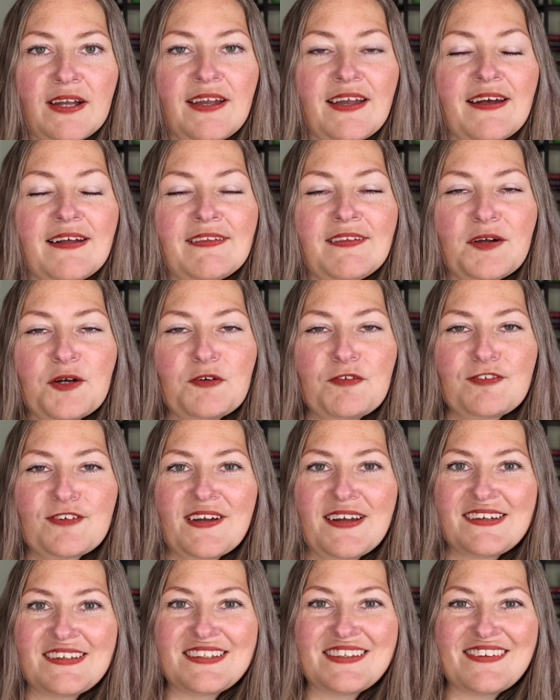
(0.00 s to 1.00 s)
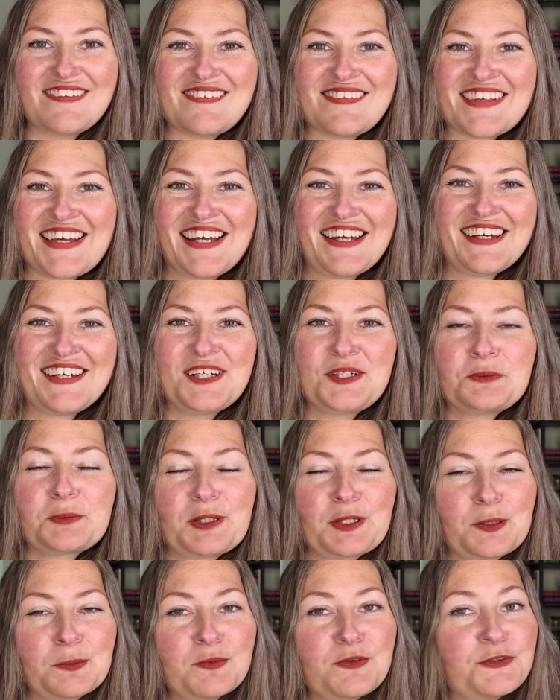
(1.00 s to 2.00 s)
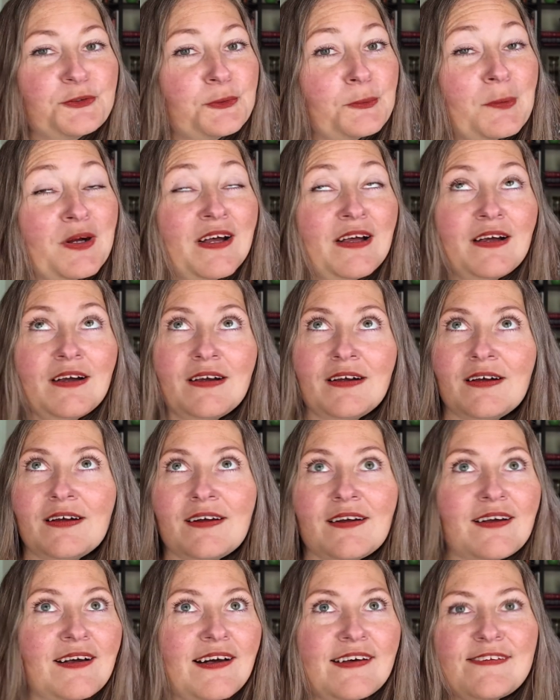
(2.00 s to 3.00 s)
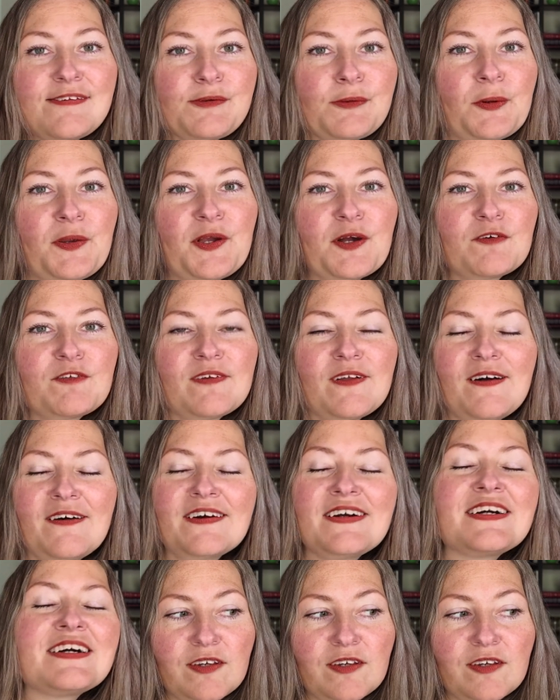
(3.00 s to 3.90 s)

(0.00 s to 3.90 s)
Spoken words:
Hello friends, and welcome to a studio vlog.